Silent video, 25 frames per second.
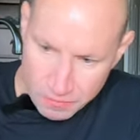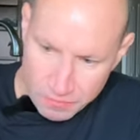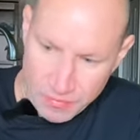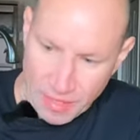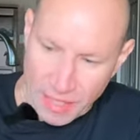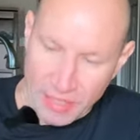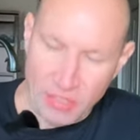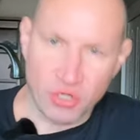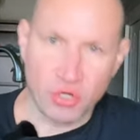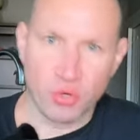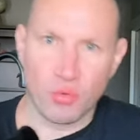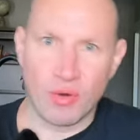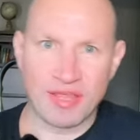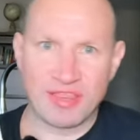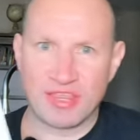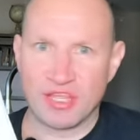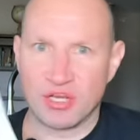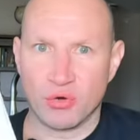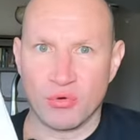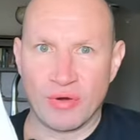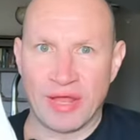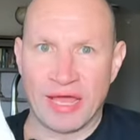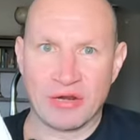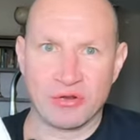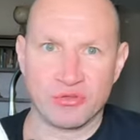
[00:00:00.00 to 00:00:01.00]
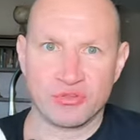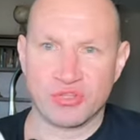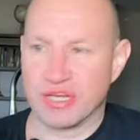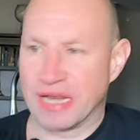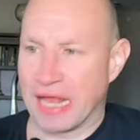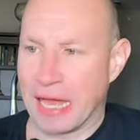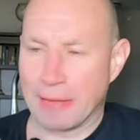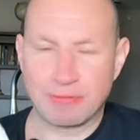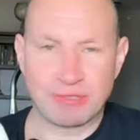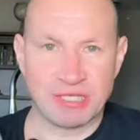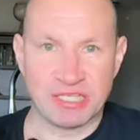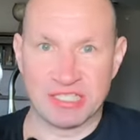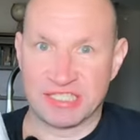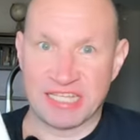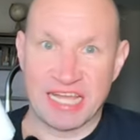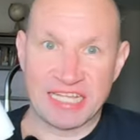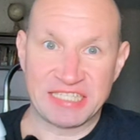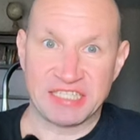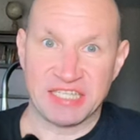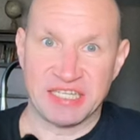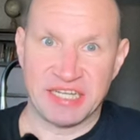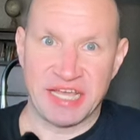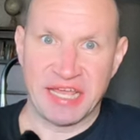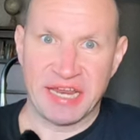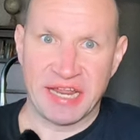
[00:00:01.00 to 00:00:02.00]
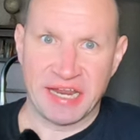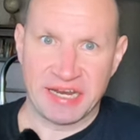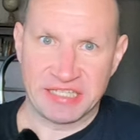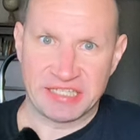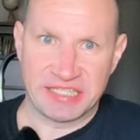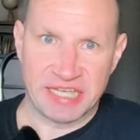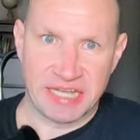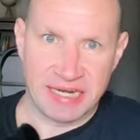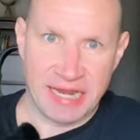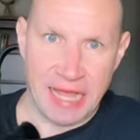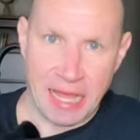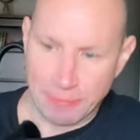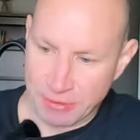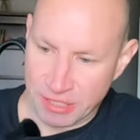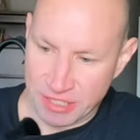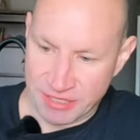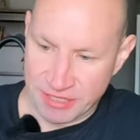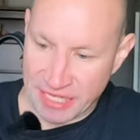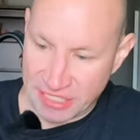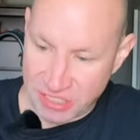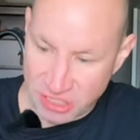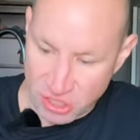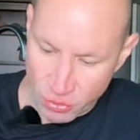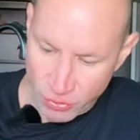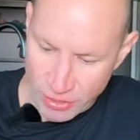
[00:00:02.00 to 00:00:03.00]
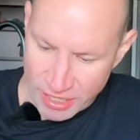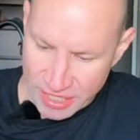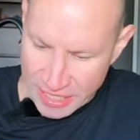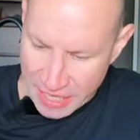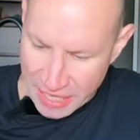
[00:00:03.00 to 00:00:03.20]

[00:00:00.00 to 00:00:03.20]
I don't know why they don't hand out the napkins. That's an 8 out of 10 napkin. That's a great